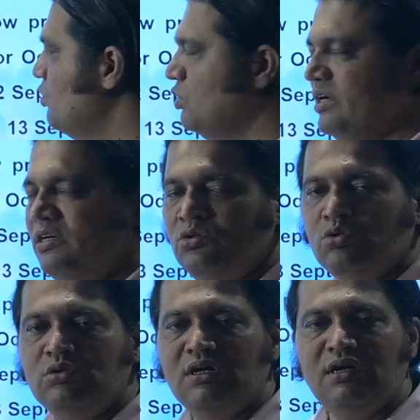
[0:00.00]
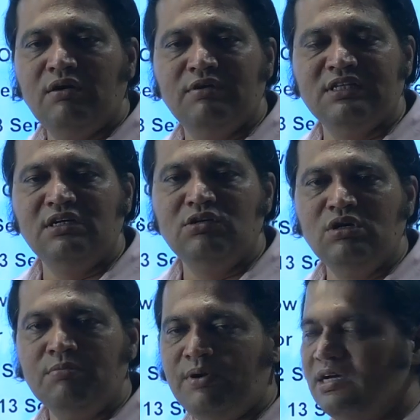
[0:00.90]
looking into the weather
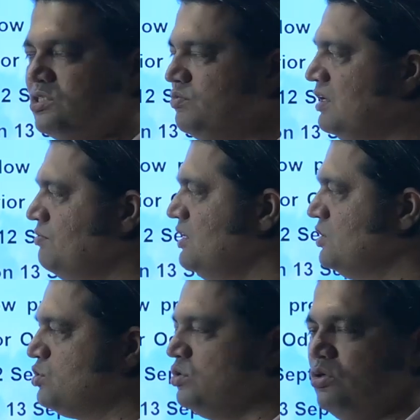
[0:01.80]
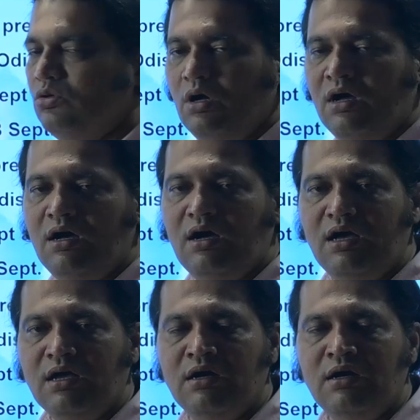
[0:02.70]
during past 1 week, so
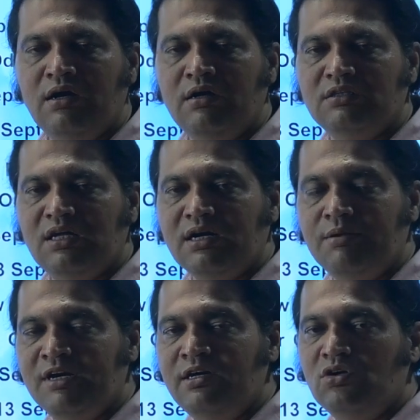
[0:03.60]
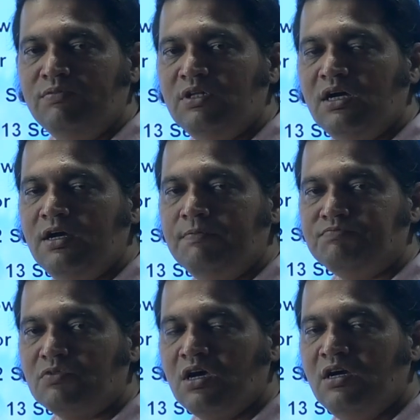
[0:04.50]
the remnant of the
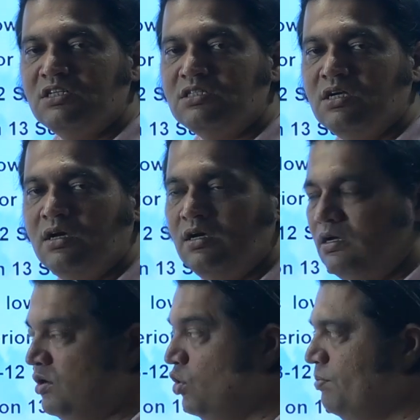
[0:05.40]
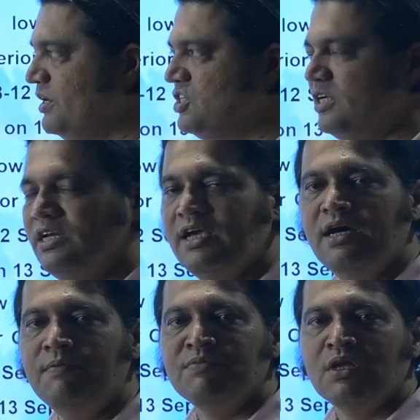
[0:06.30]
low pressure
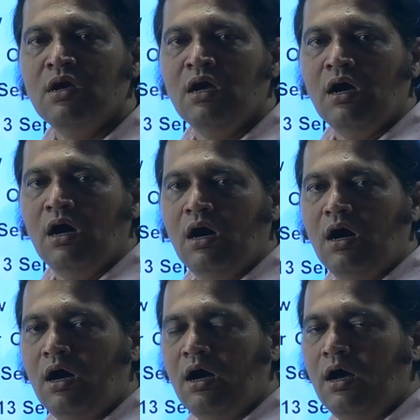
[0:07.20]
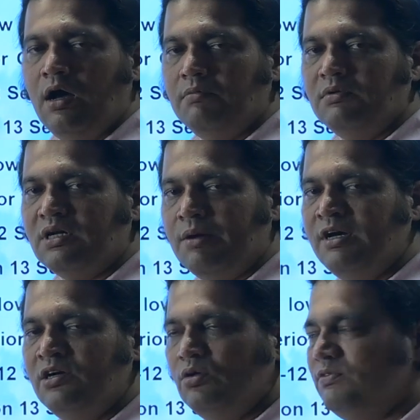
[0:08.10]
area, as